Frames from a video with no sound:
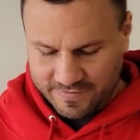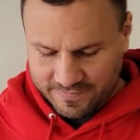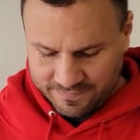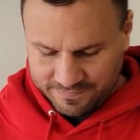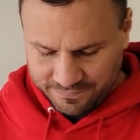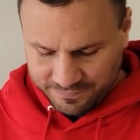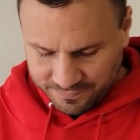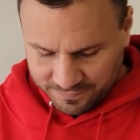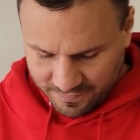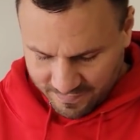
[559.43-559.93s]

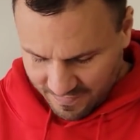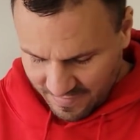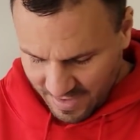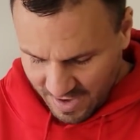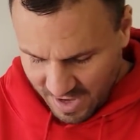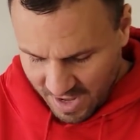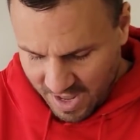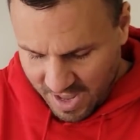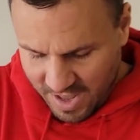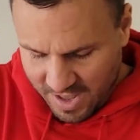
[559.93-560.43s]
like
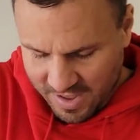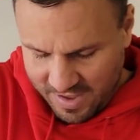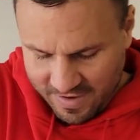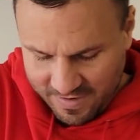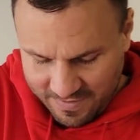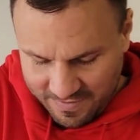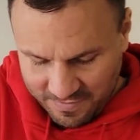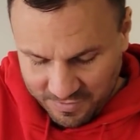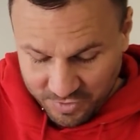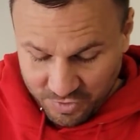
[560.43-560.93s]

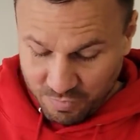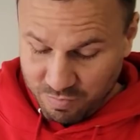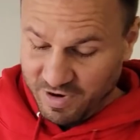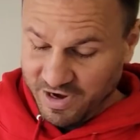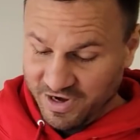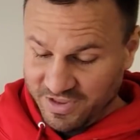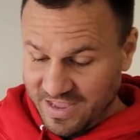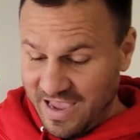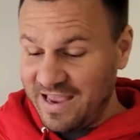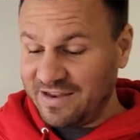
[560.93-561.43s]
Bugs. You're
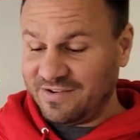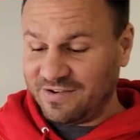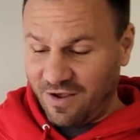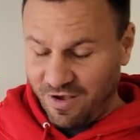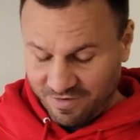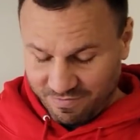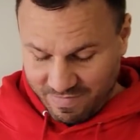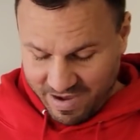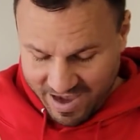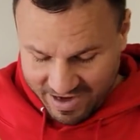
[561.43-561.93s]
bringing All that song All I
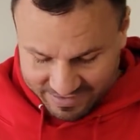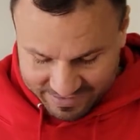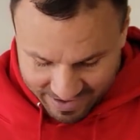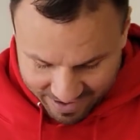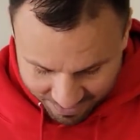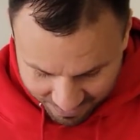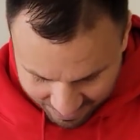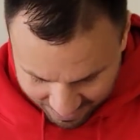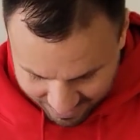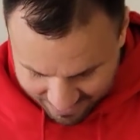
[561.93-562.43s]
want to be now,
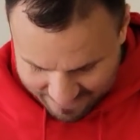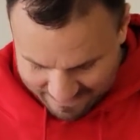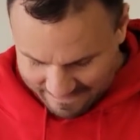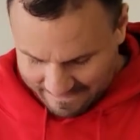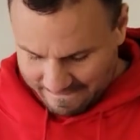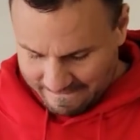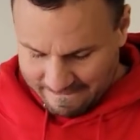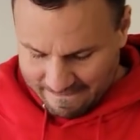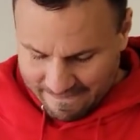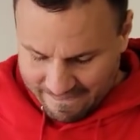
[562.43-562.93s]
is huh? like
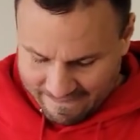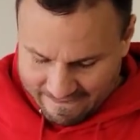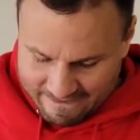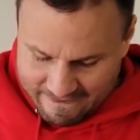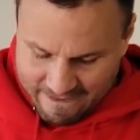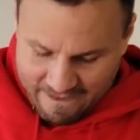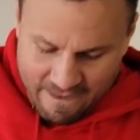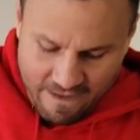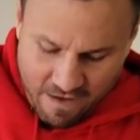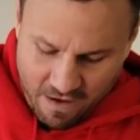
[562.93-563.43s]

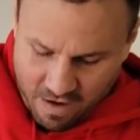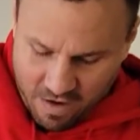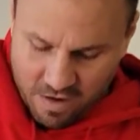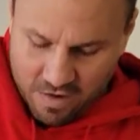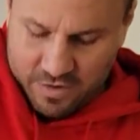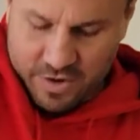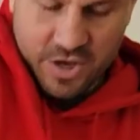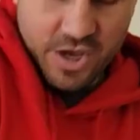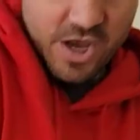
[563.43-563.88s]
Bugs.